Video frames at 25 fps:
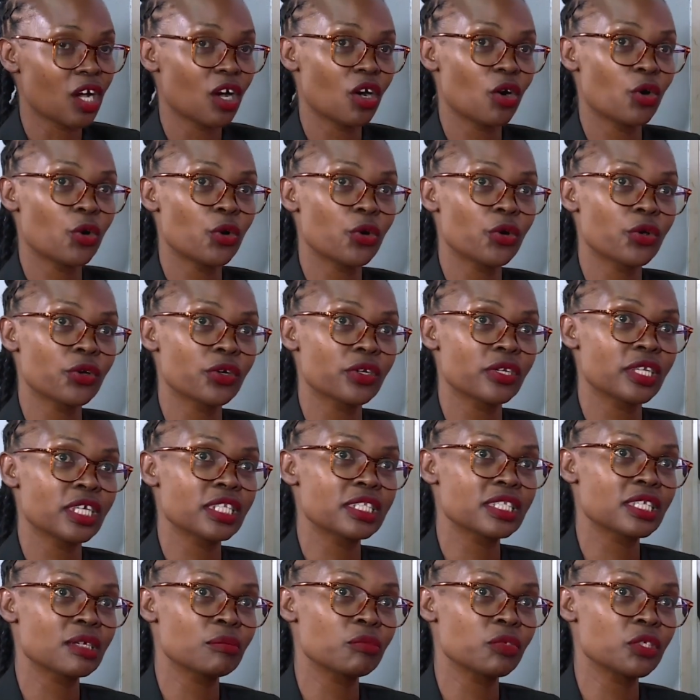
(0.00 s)
Or
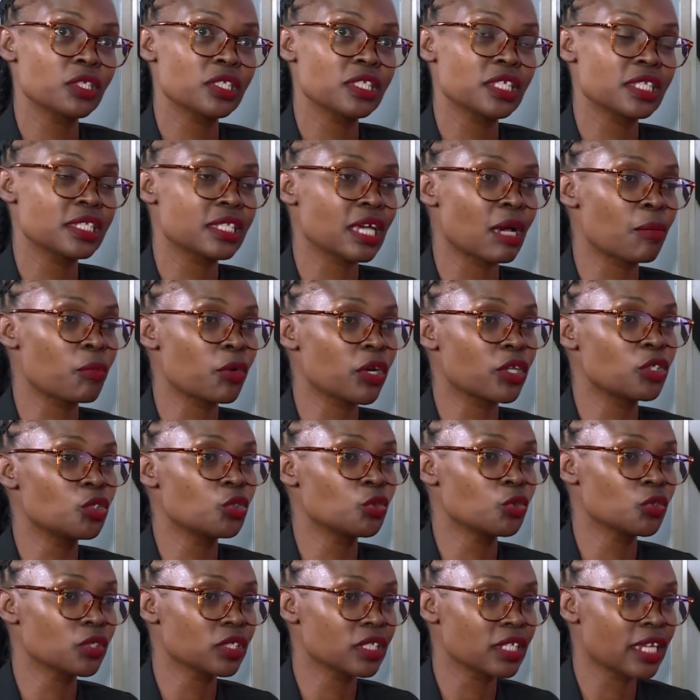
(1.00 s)
then somebody says, I'm on a
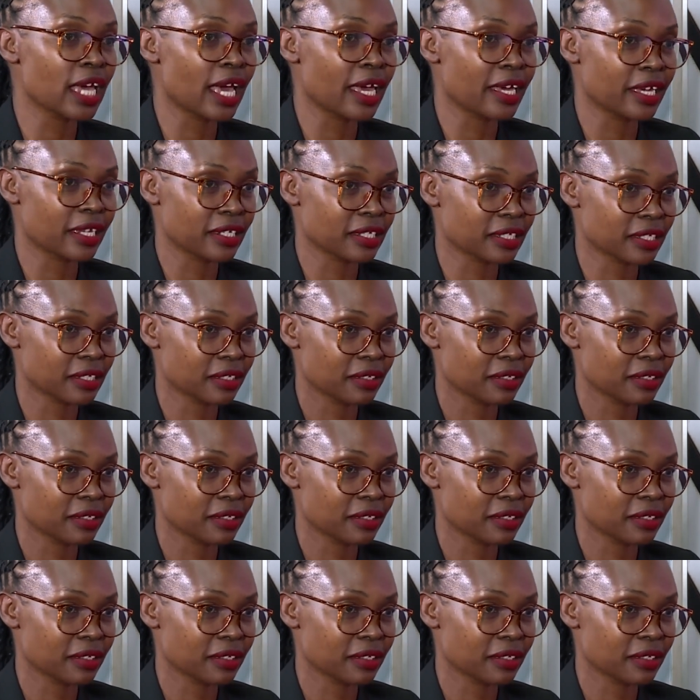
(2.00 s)
juice diet.